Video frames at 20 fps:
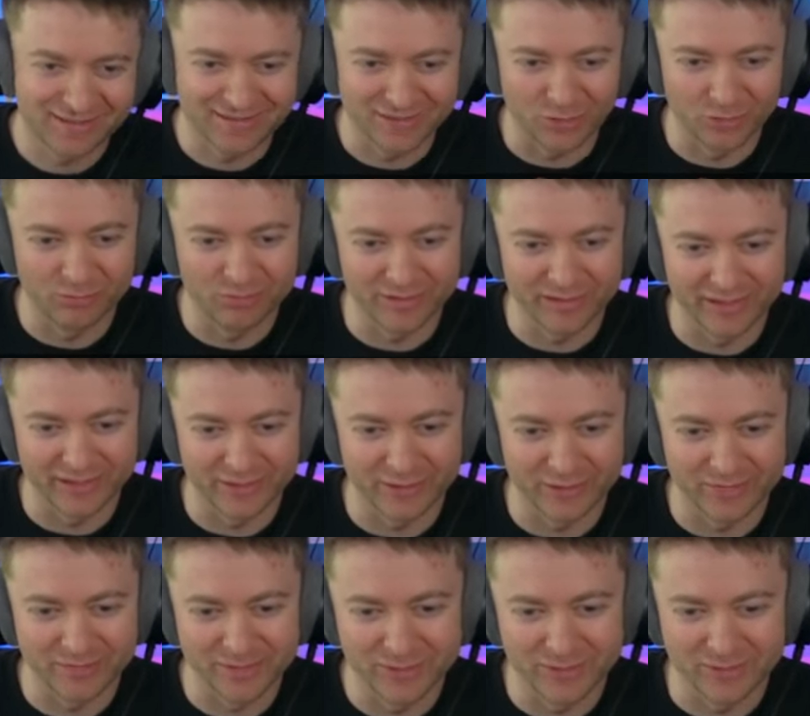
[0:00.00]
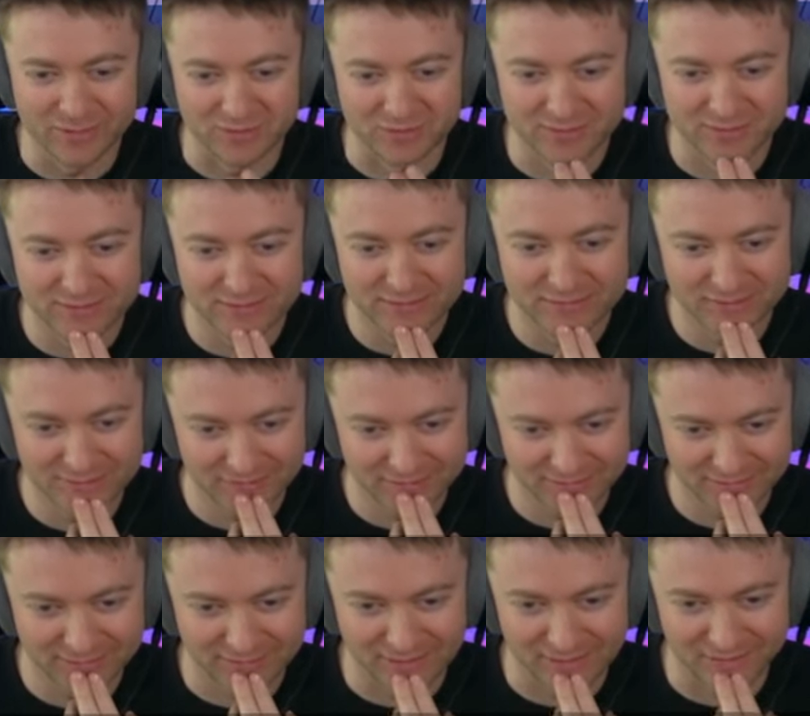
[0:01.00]
Don't play a good move.
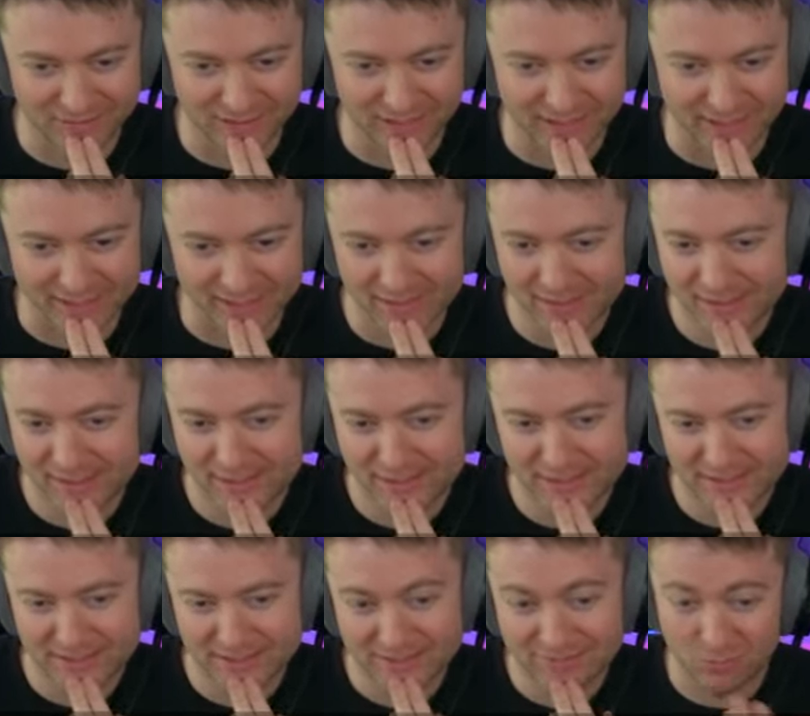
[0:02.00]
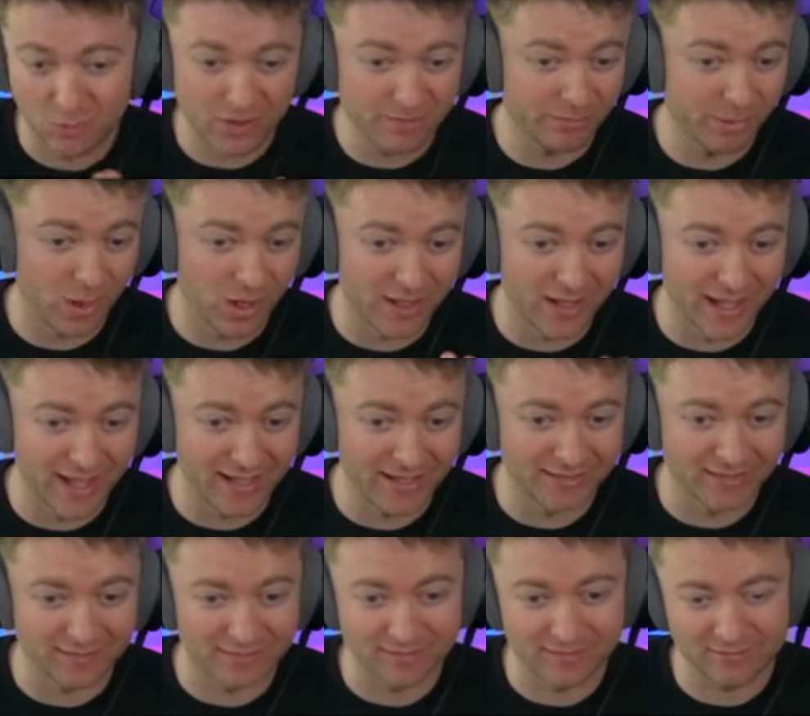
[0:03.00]
All right. One pawn
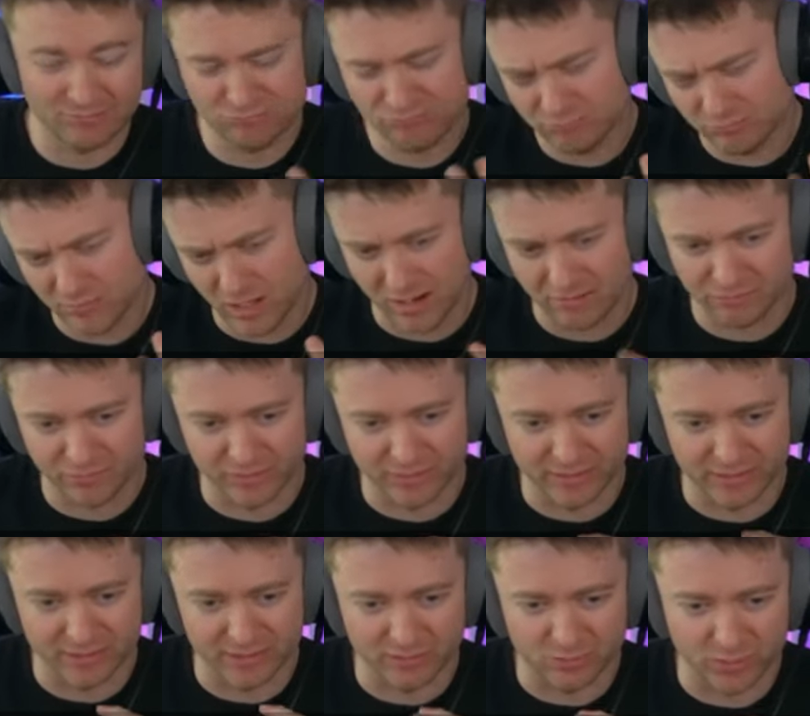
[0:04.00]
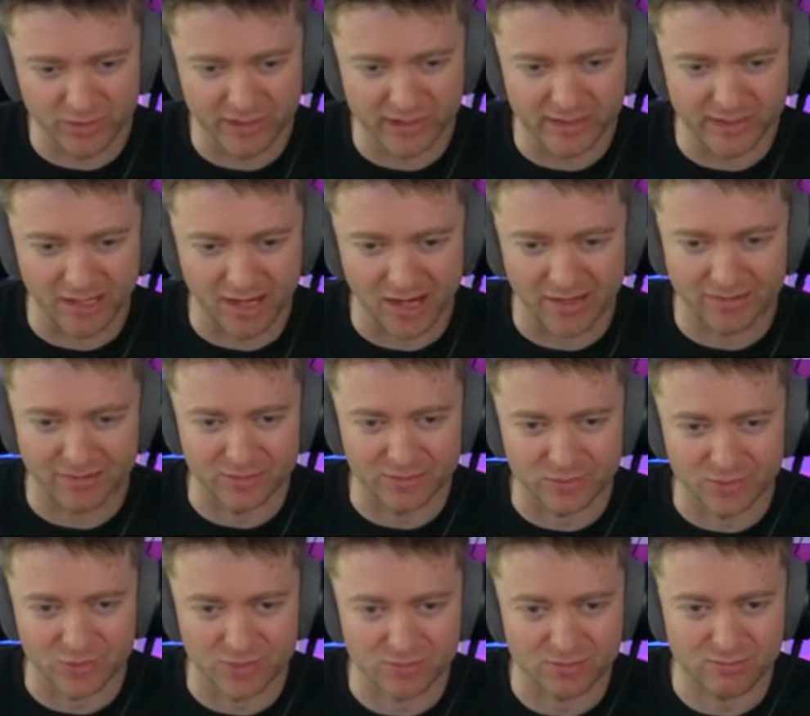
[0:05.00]
ahead. Not really winning either,
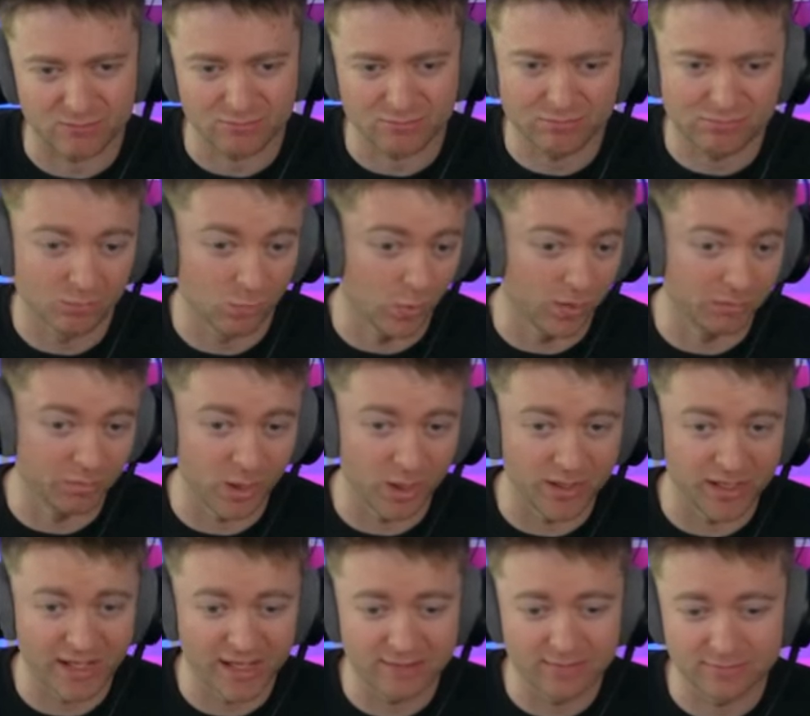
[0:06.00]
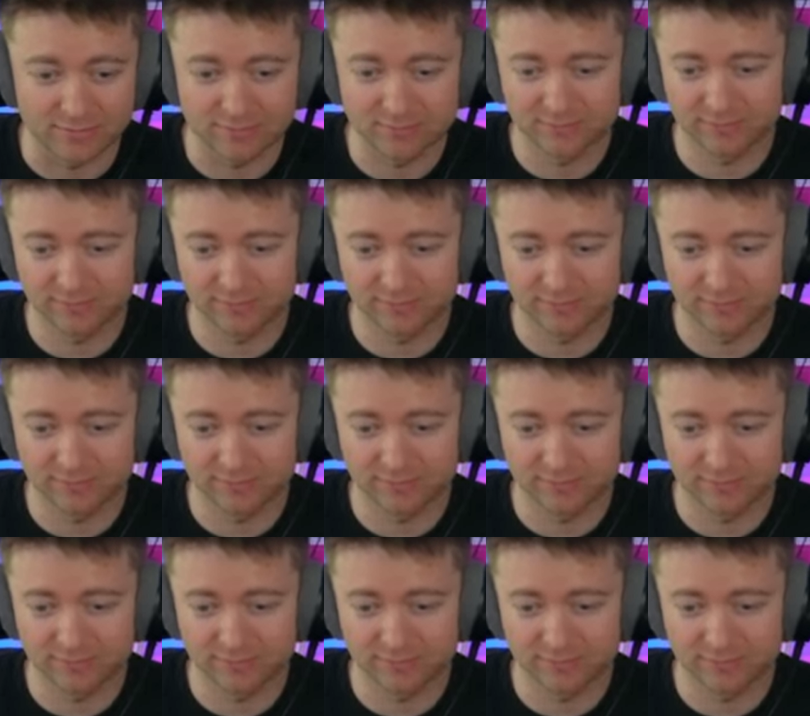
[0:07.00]
just one pawn ahead.